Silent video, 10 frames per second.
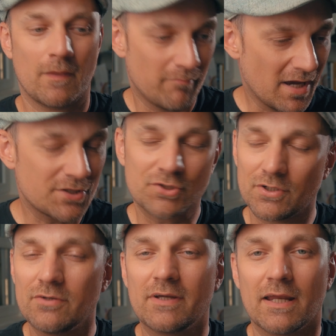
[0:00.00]
Make
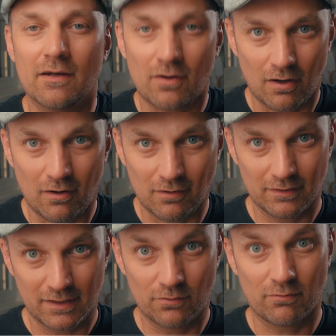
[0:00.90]
sure you get it
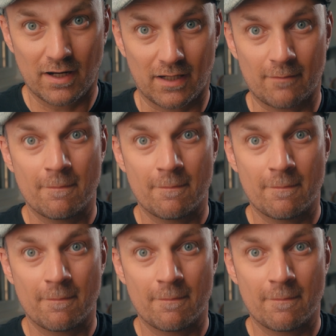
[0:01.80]
all in writing.